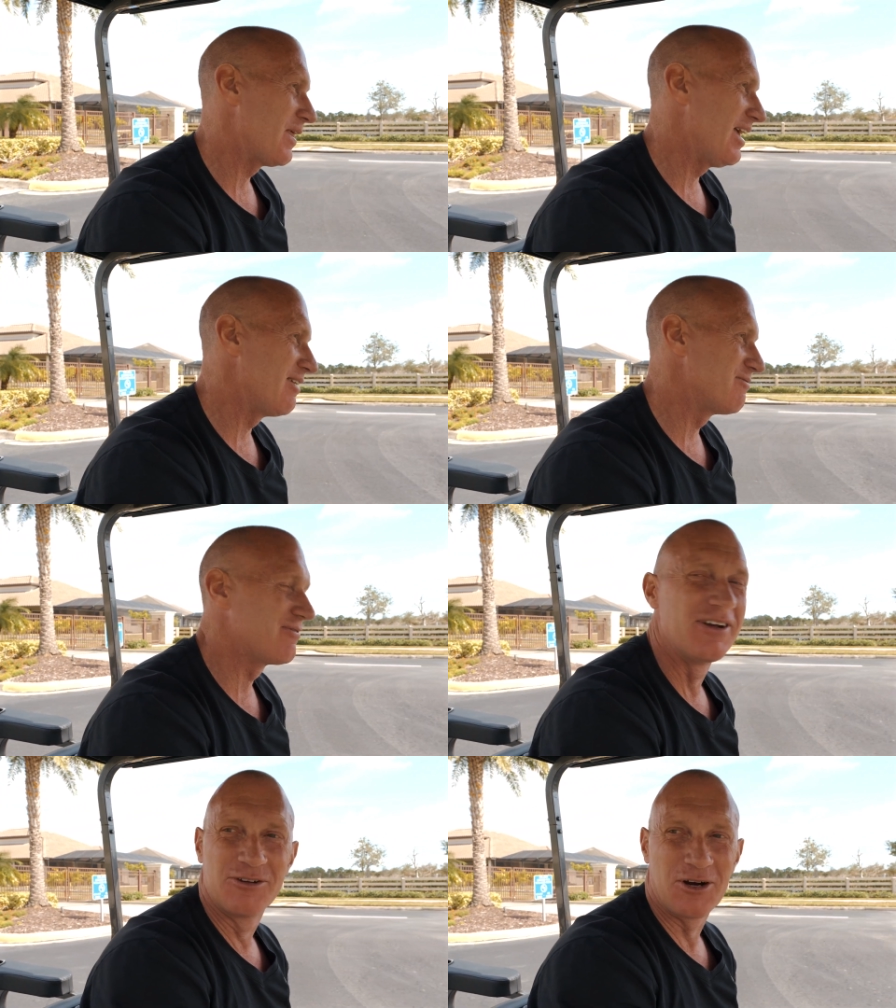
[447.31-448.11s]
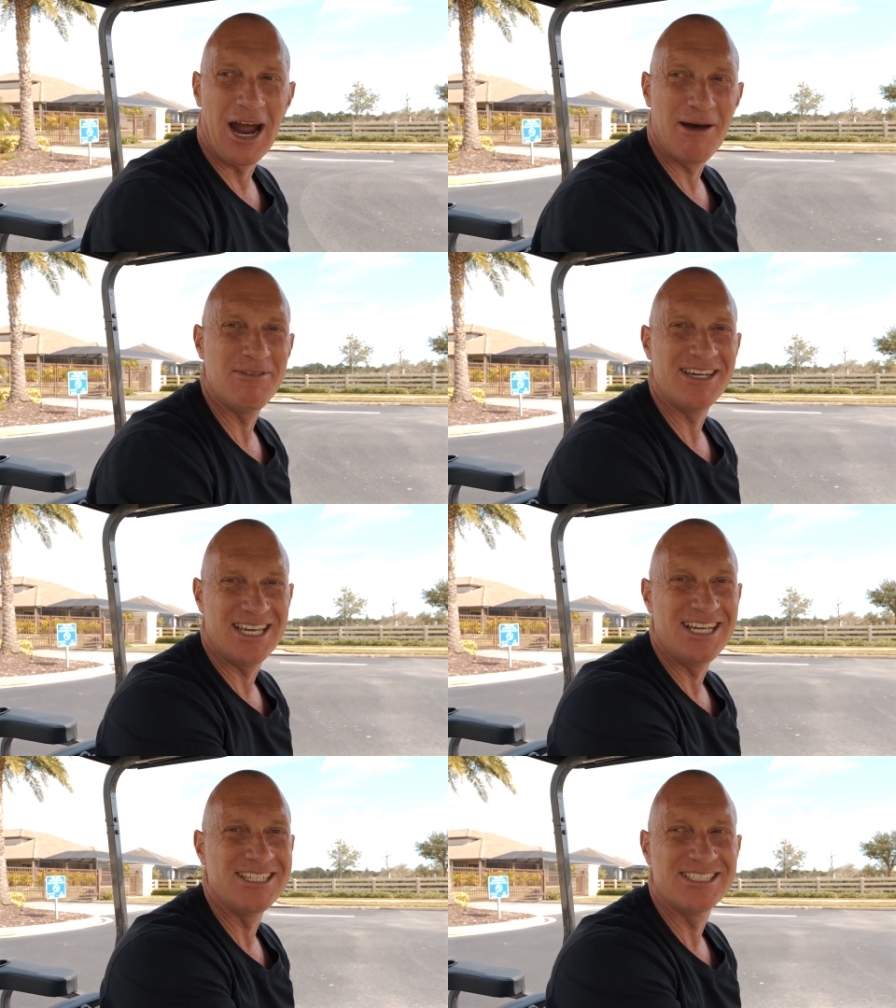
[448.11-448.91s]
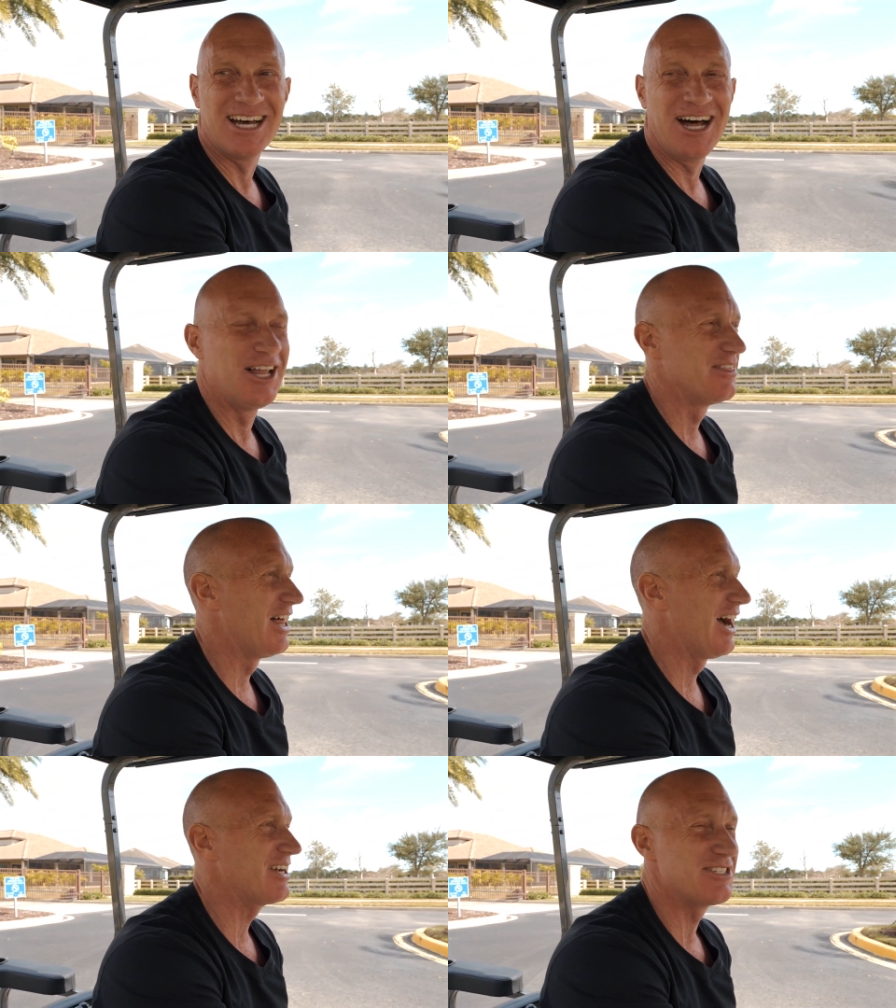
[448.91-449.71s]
and grab the keys to unlock